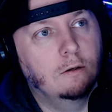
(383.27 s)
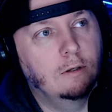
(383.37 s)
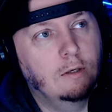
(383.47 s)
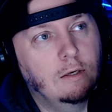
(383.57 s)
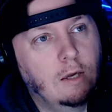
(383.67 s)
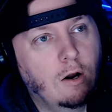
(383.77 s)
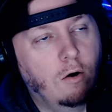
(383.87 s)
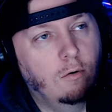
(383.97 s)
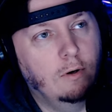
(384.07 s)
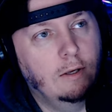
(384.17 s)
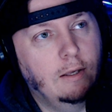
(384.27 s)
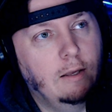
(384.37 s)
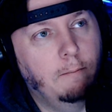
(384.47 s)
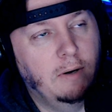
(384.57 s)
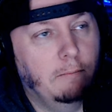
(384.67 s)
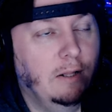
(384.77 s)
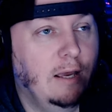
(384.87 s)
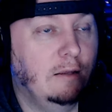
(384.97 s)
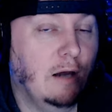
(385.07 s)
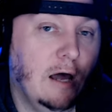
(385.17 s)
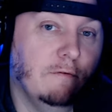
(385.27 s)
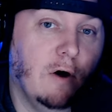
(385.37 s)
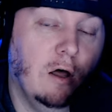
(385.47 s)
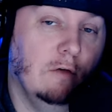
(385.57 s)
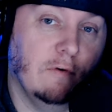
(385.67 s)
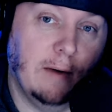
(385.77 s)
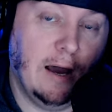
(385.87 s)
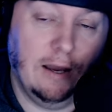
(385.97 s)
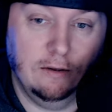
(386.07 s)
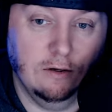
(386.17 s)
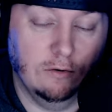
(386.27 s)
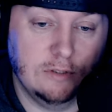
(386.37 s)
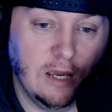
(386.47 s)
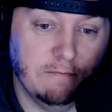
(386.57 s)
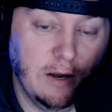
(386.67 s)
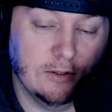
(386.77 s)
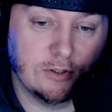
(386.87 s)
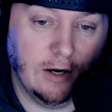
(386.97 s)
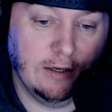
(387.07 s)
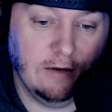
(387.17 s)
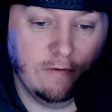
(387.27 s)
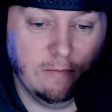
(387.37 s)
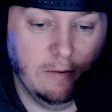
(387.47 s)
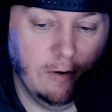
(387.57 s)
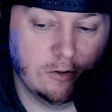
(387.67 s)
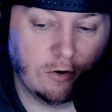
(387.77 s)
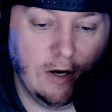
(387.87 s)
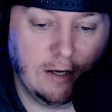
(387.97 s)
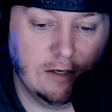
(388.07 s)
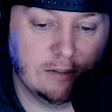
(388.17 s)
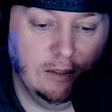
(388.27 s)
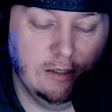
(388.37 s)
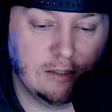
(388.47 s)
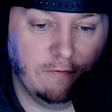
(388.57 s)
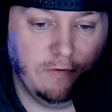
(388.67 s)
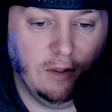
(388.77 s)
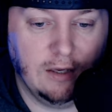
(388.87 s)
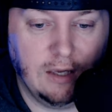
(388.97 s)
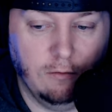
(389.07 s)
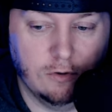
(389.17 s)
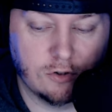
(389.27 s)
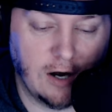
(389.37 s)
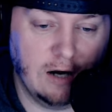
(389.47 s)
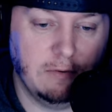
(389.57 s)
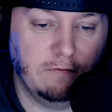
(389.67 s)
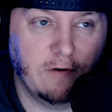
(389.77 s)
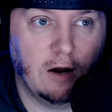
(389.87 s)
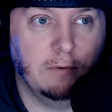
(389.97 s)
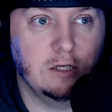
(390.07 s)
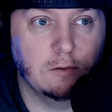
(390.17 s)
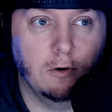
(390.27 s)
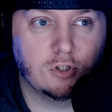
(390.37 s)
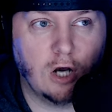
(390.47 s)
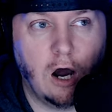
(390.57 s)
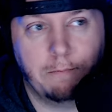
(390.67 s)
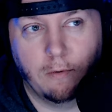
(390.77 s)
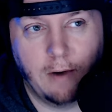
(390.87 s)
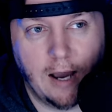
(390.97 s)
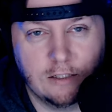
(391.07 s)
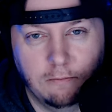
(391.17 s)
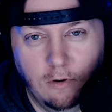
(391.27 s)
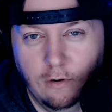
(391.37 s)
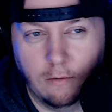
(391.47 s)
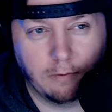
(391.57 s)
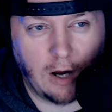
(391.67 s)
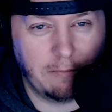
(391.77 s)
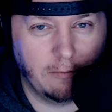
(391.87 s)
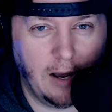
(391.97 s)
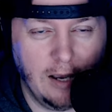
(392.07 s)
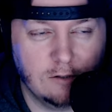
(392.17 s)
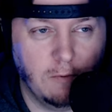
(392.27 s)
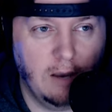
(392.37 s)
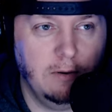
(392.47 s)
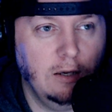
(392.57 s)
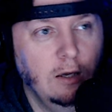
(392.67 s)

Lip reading: you know, but like out of all of them, Dave Meltzer, I give him the most credit because at least I feel like he would try to be fair, but he's the most compromisable or compromised maybe.